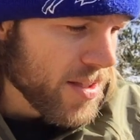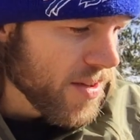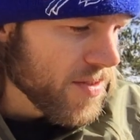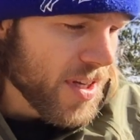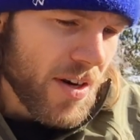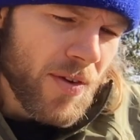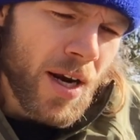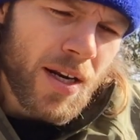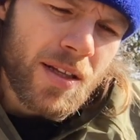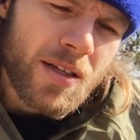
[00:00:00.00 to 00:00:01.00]
as I've said, I've
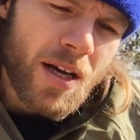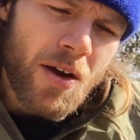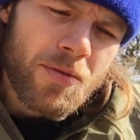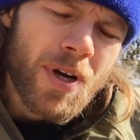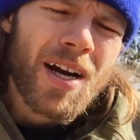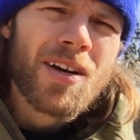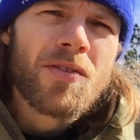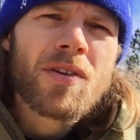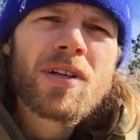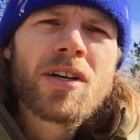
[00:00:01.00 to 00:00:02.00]
kind
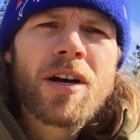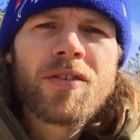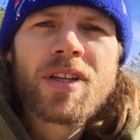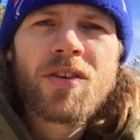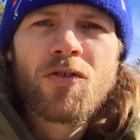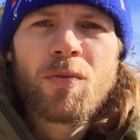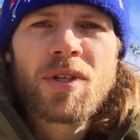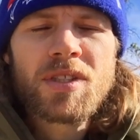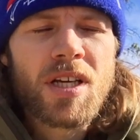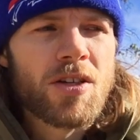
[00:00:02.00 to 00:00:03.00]
of cleared everything from my
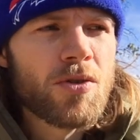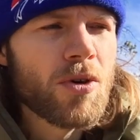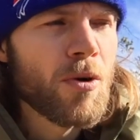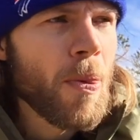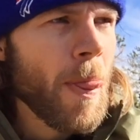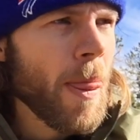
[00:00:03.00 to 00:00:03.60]
schedule.